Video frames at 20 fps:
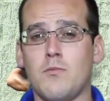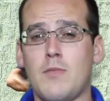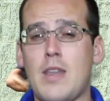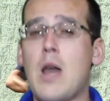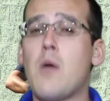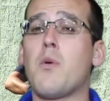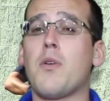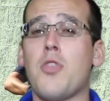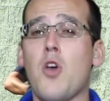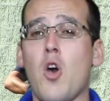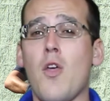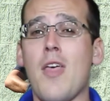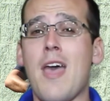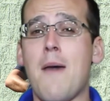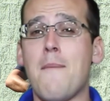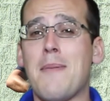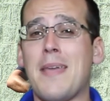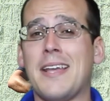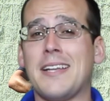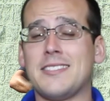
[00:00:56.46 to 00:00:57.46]
Now, with all
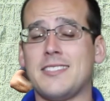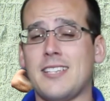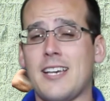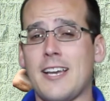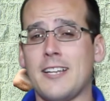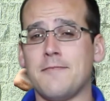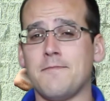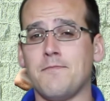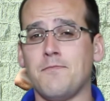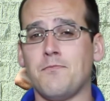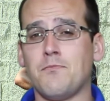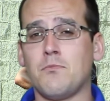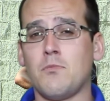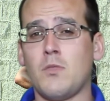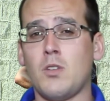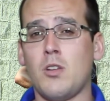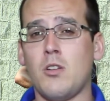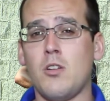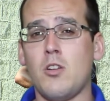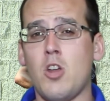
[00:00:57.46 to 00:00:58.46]
that being said,
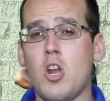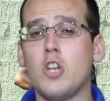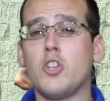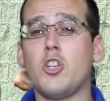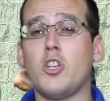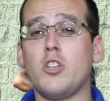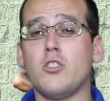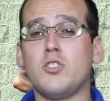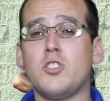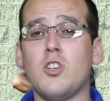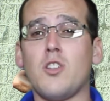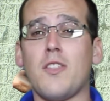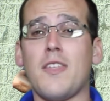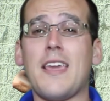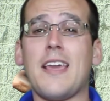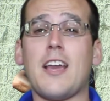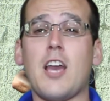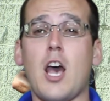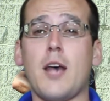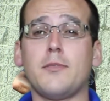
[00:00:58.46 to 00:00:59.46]
do you still
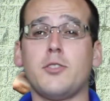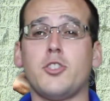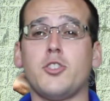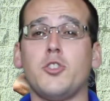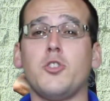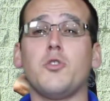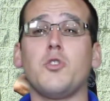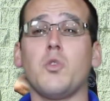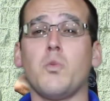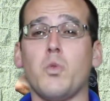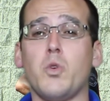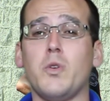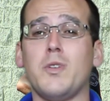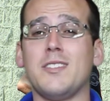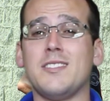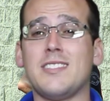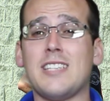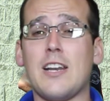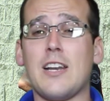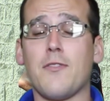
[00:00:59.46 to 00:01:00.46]
think cops should shoot to wound
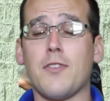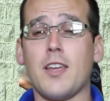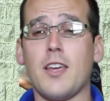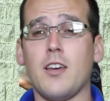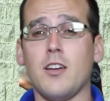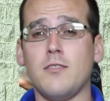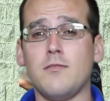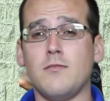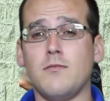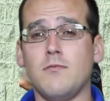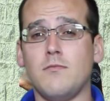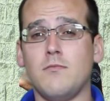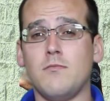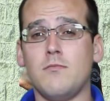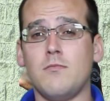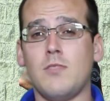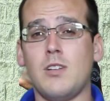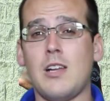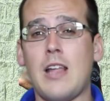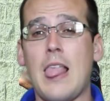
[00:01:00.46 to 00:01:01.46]
instead of kill?
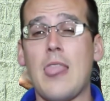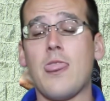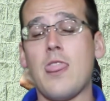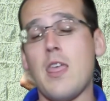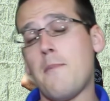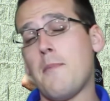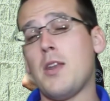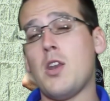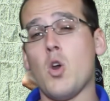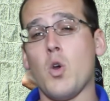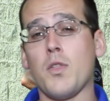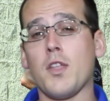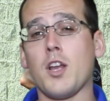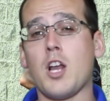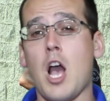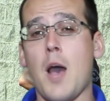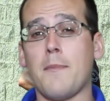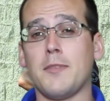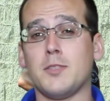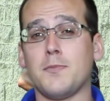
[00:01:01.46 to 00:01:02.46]
Let me know in the
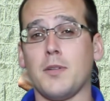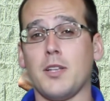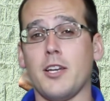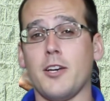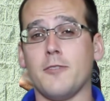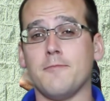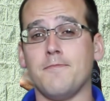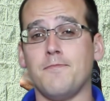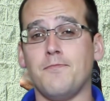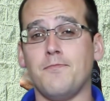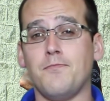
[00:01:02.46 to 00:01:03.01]
comments below.